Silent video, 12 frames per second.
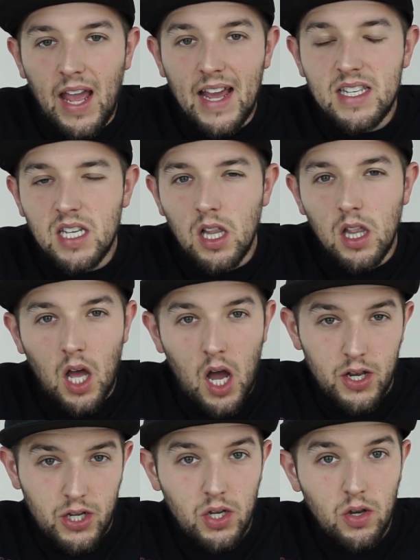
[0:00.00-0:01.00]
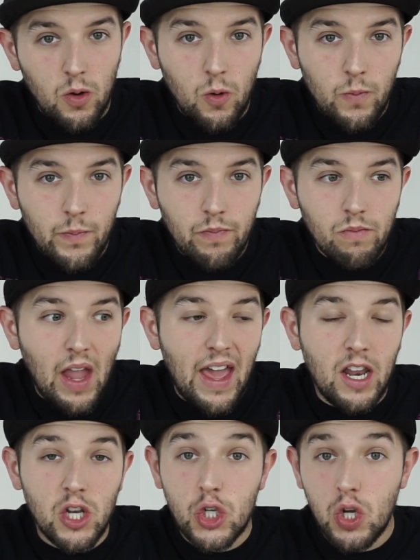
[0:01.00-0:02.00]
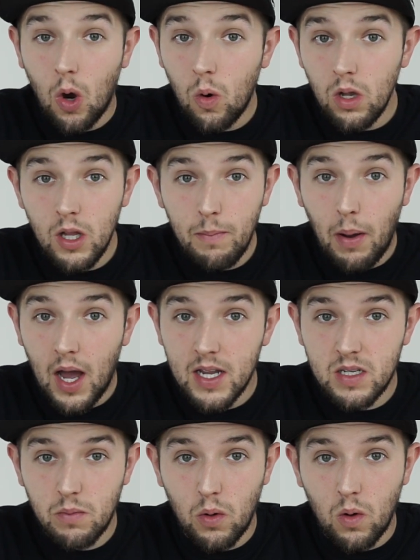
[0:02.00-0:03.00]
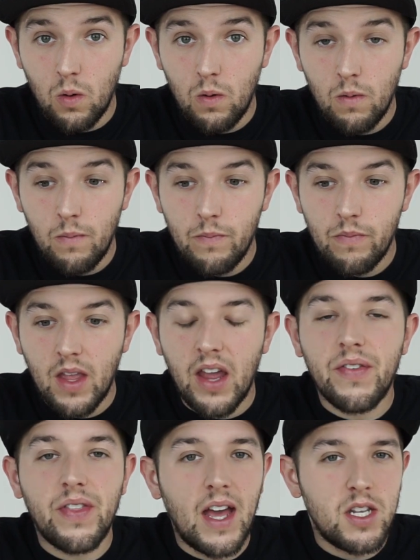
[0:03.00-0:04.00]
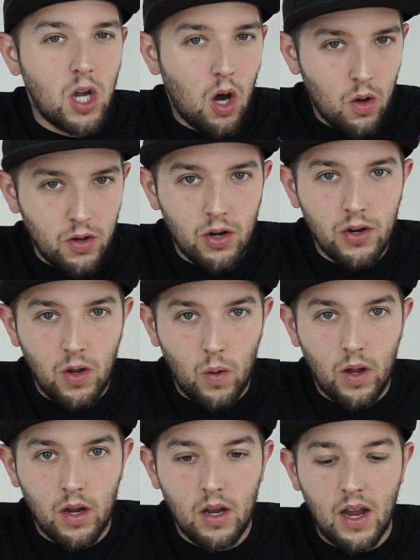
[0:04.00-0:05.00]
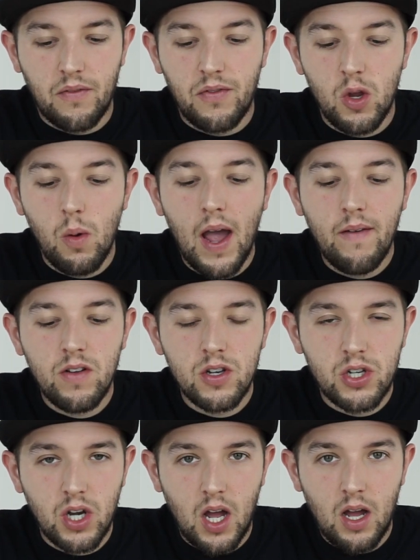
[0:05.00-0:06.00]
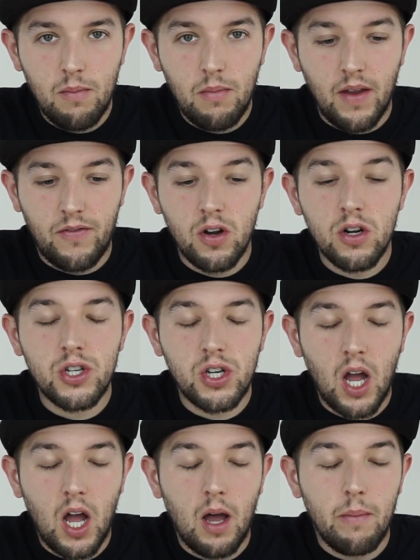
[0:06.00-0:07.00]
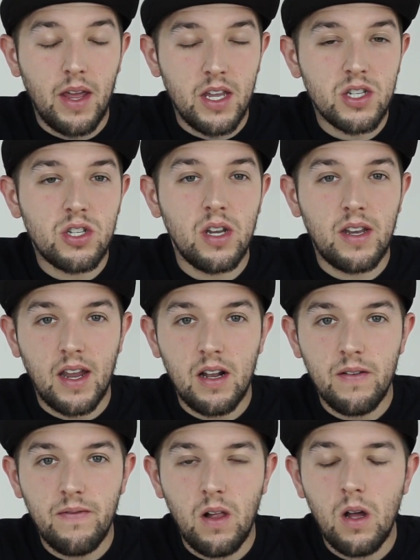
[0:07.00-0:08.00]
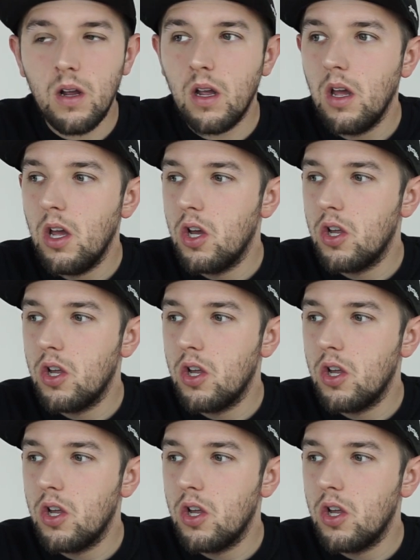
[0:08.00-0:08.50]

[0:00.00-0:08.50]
it's a lot to do, and it's totally possible if that's all you're doing. If you have a job, if your job is to daily vlog,